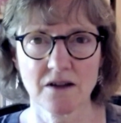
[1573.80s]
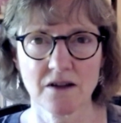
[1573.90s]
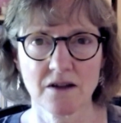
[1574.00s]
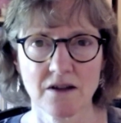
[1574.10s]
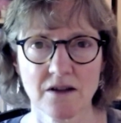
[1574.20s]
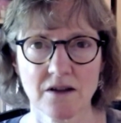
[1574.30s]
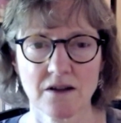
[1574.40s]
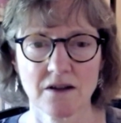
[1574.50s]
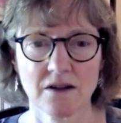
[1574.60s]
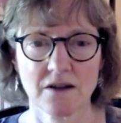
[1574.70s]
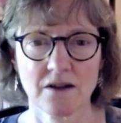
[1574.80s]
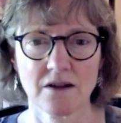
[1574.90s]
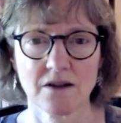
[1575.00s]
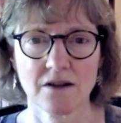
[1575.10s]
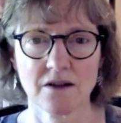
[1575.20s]

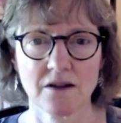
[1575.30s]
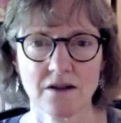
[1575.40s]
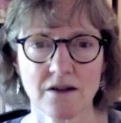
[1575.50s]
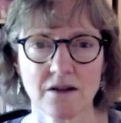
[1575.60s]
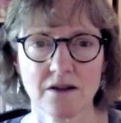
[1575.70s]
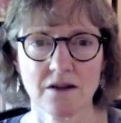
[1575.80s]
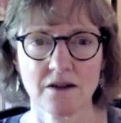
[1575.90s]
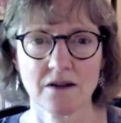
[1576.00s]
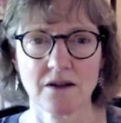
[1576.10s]
[no speech]